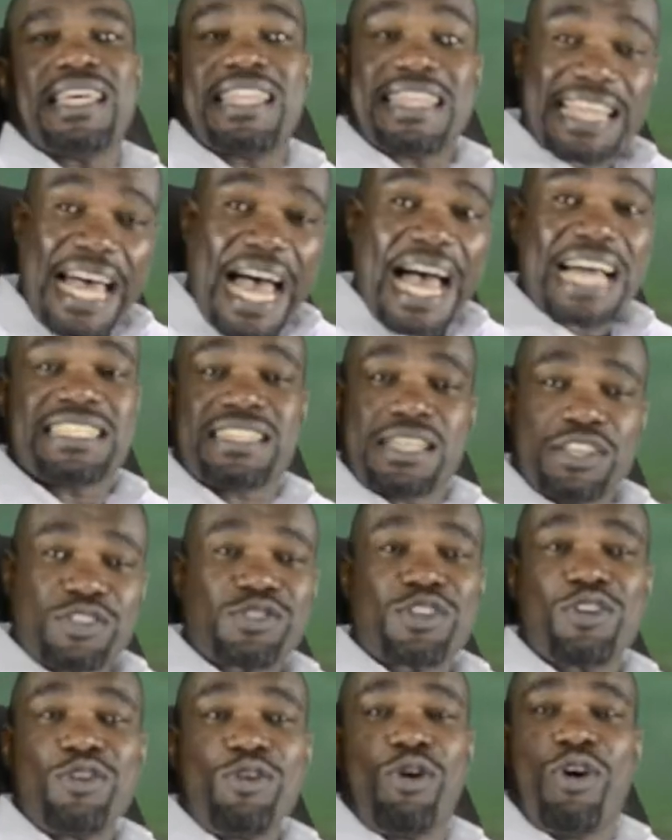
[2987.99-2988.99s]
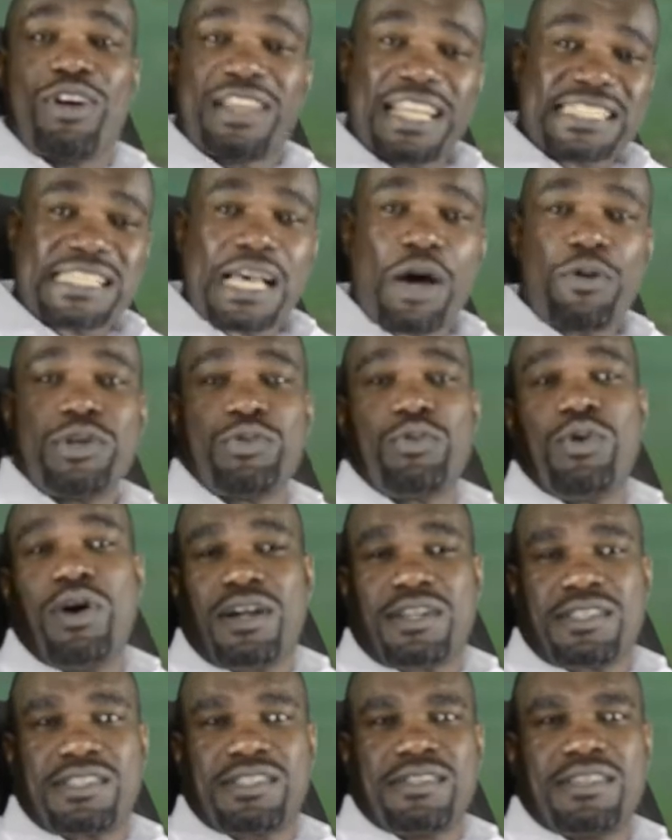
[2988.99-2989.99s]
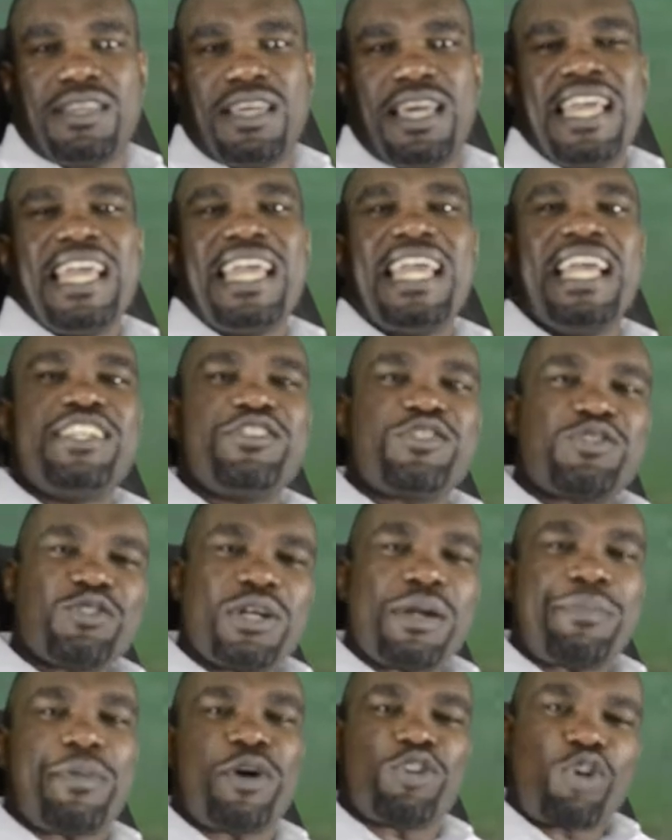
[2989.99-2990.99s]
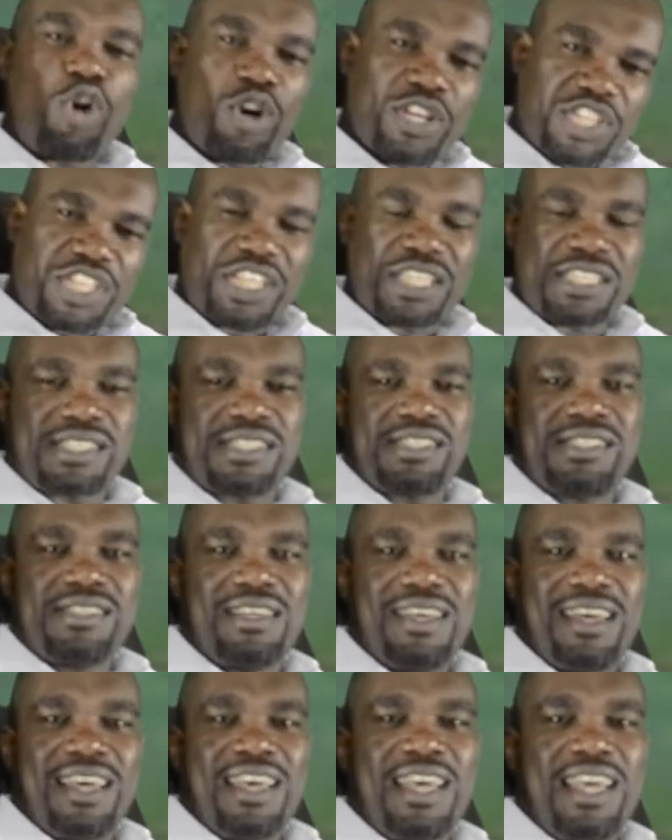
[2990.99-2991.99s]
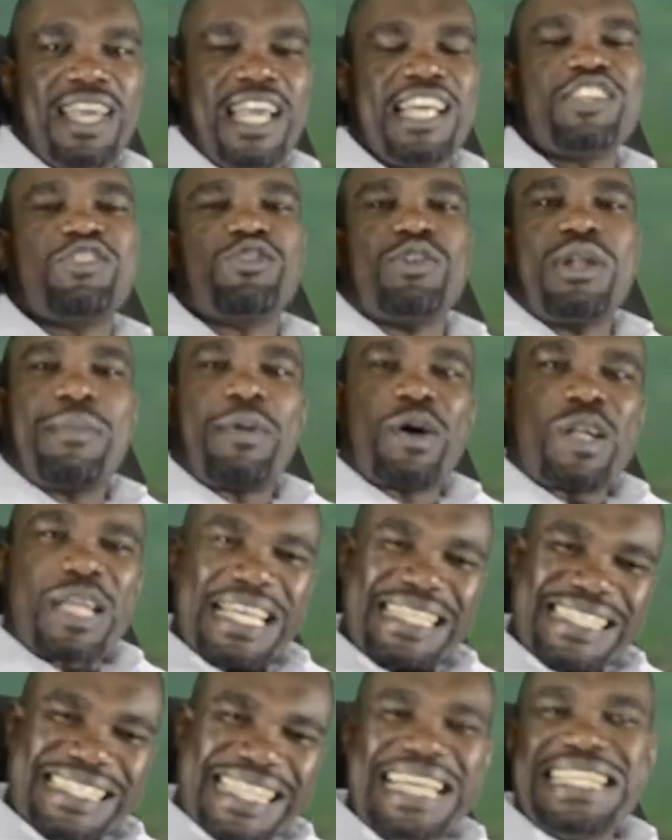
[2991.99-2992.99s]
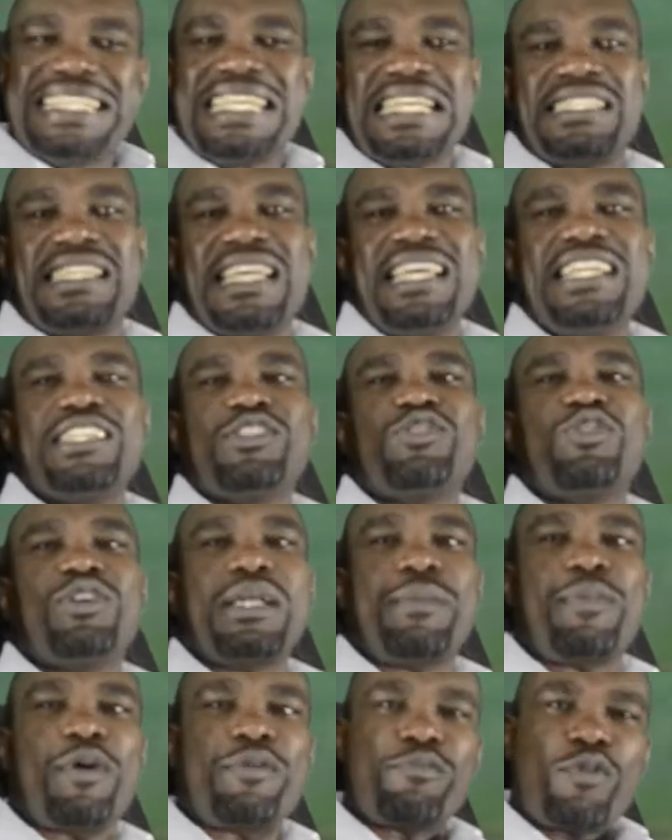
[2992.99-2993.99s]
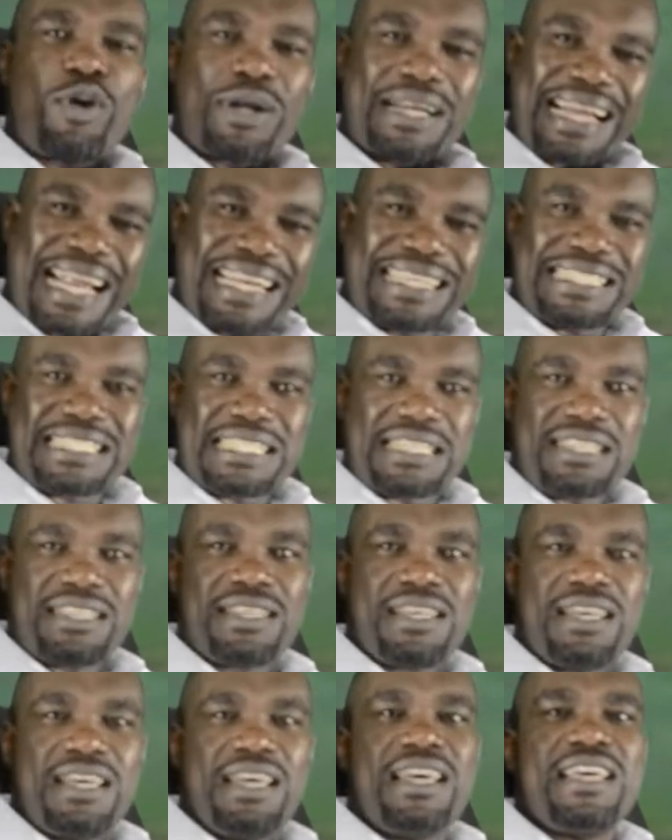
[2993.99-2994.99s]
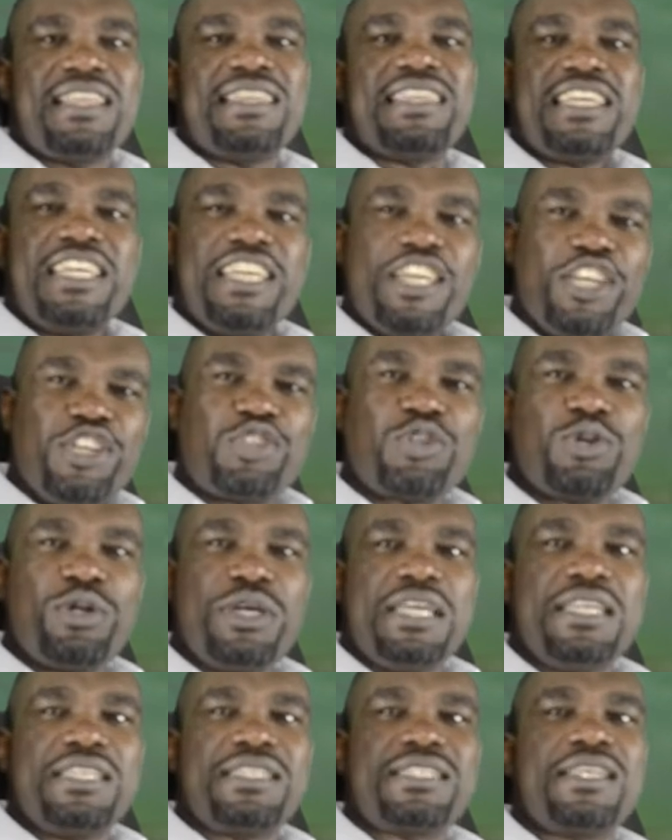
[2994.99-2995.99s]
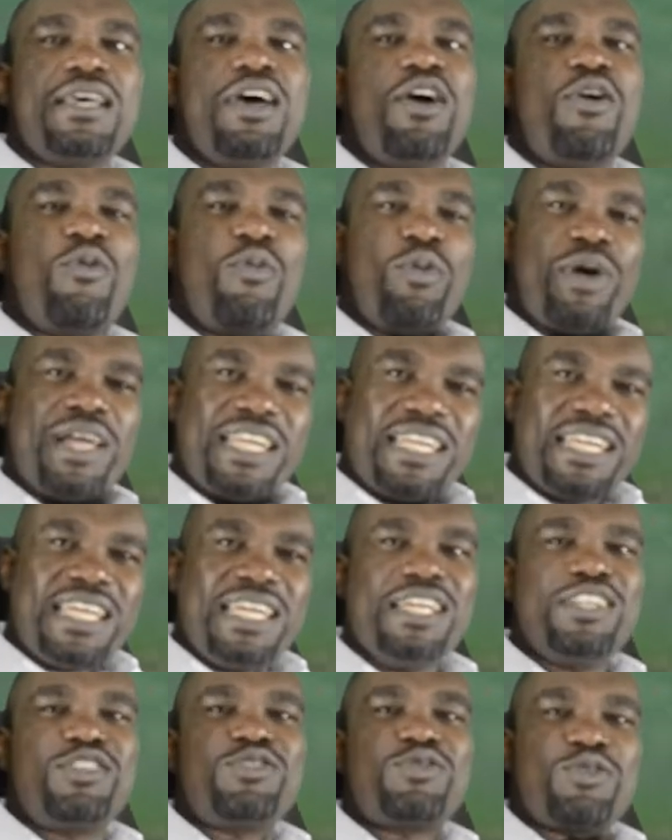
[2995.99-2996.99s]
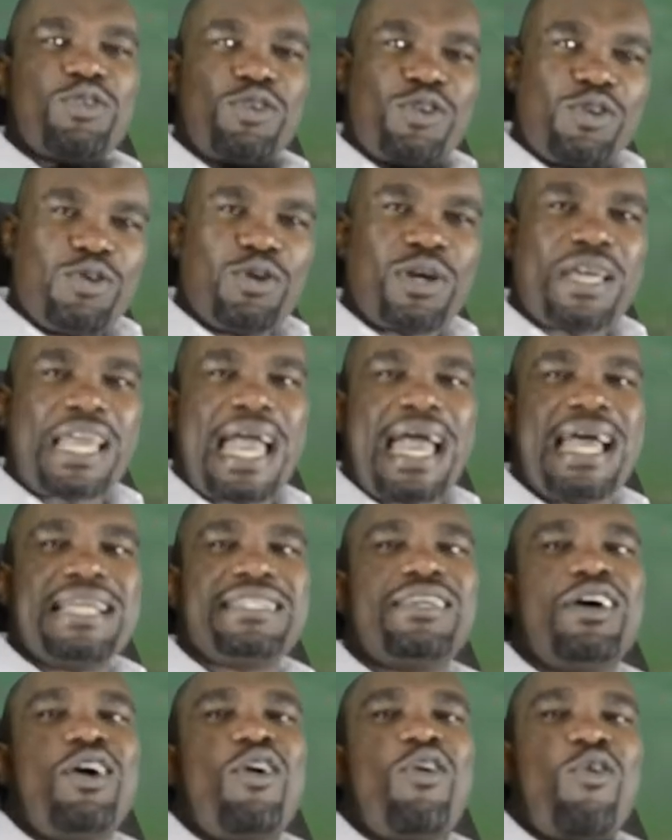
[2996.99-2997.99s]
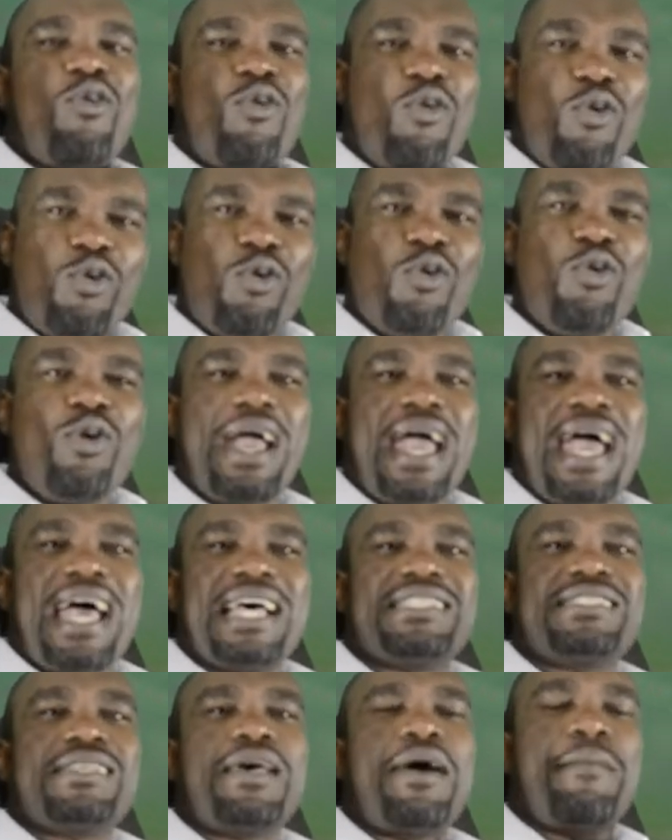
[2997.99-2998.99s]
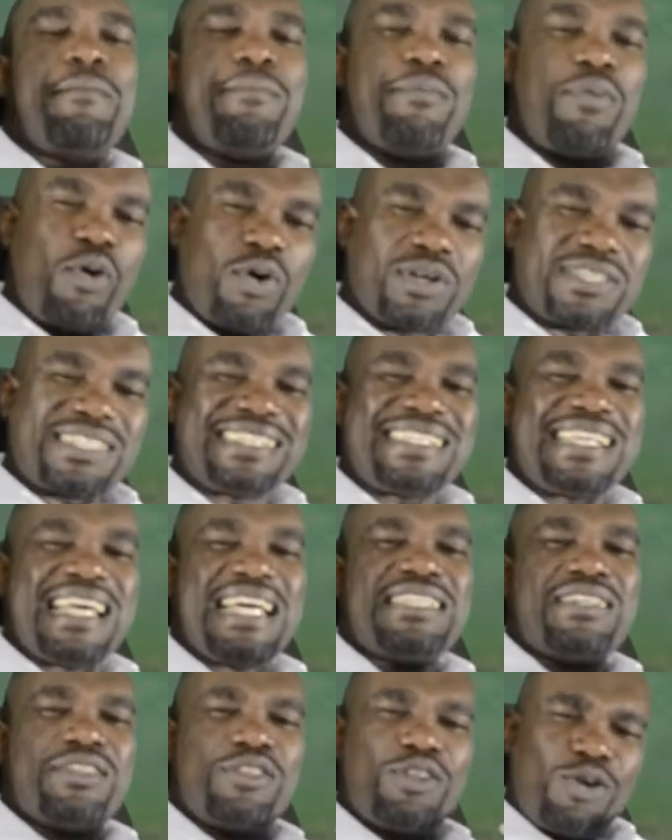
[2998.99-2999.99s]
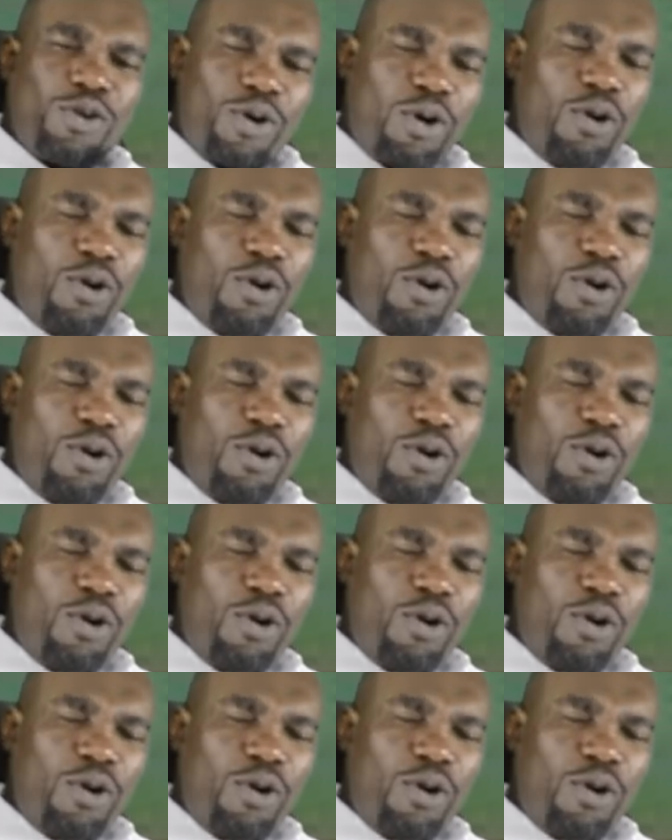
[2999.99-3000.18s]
That is the law. That's how it works. It is not about conscience. It is not about aesthetics. It is not about morality. The issue is we need to look at who has posited the